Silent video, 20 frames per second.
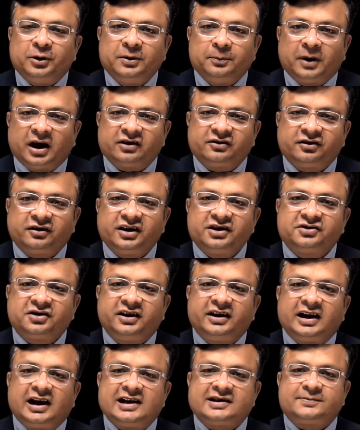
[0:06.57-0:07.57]
been mentoring
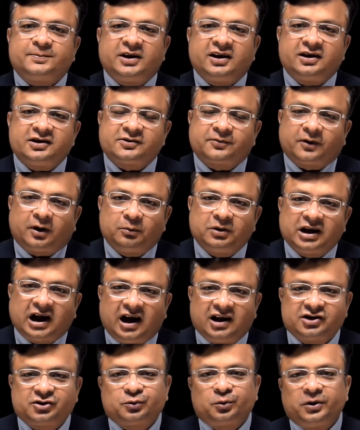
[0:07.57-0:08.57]
JEE aspirants from
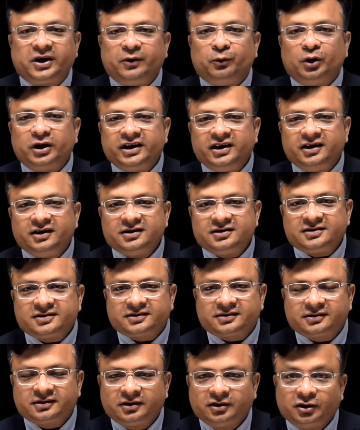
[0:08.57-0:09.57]
last 21
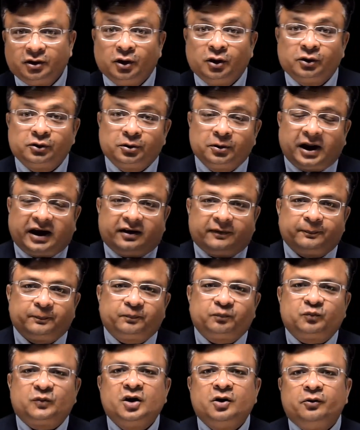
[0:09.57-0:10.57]
years. Today,
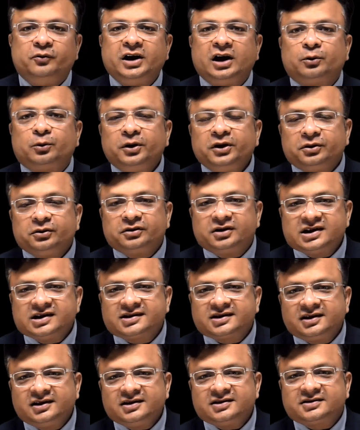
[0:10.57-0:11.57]
we are going to
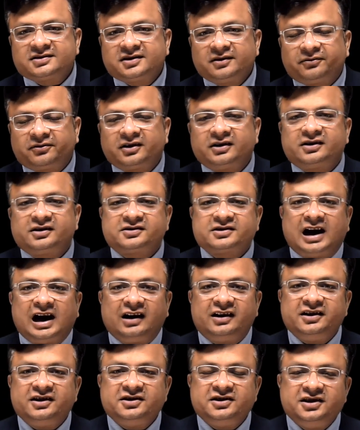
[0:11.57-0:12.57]
discuss different
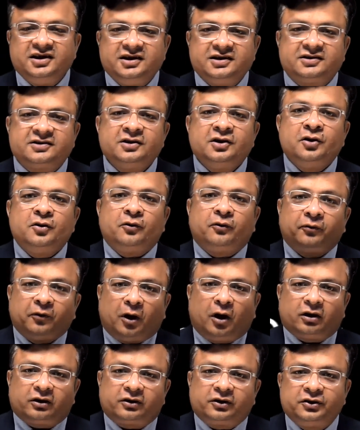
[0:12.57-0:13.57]
strategies
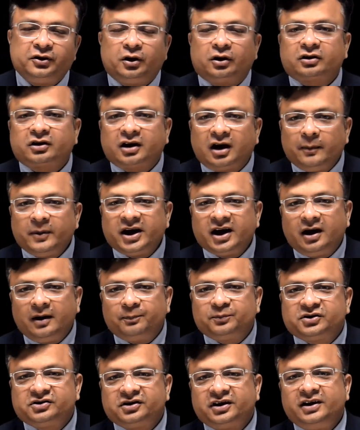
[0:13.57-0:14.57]
for your coming
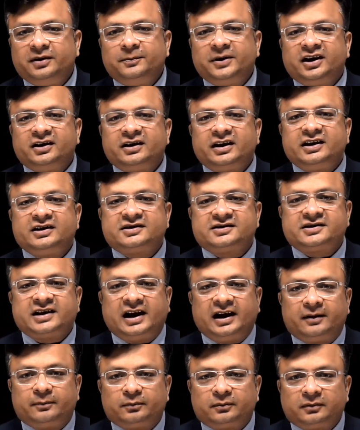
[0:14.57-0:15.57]
up JEE main
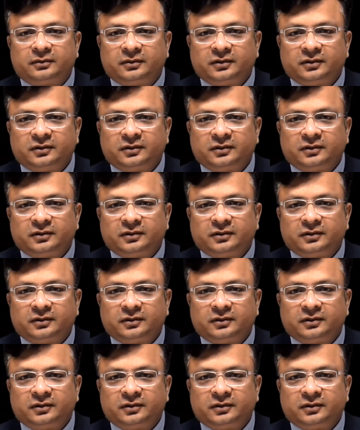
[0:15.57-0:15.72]
exam.